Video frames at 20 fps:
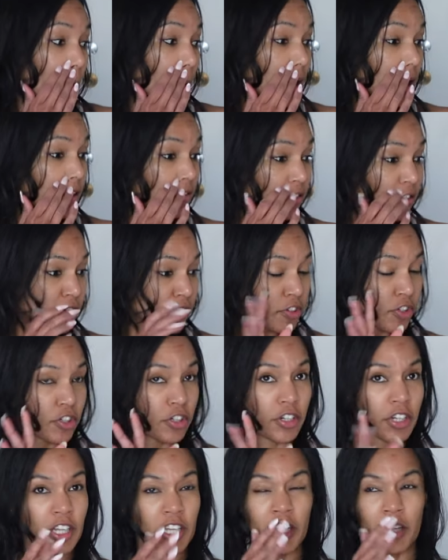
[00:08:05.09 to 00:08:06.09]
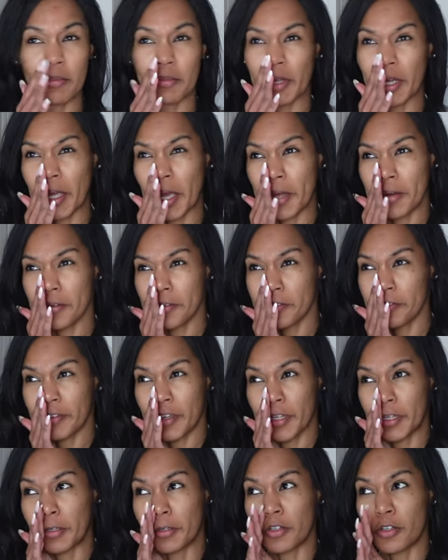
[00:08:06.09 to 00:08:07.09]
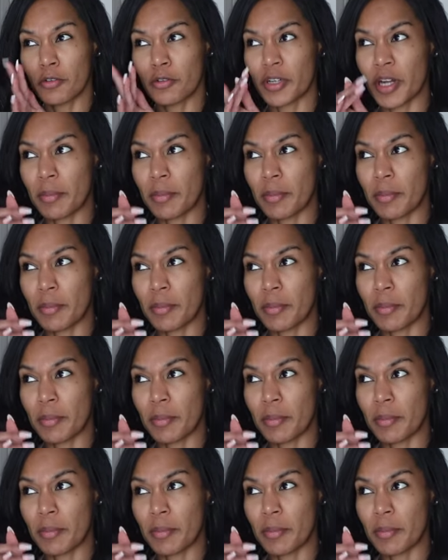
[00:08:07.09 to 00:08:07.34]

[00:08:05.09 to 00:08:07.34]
even for cooking, I'm like, I don't know if I can cook what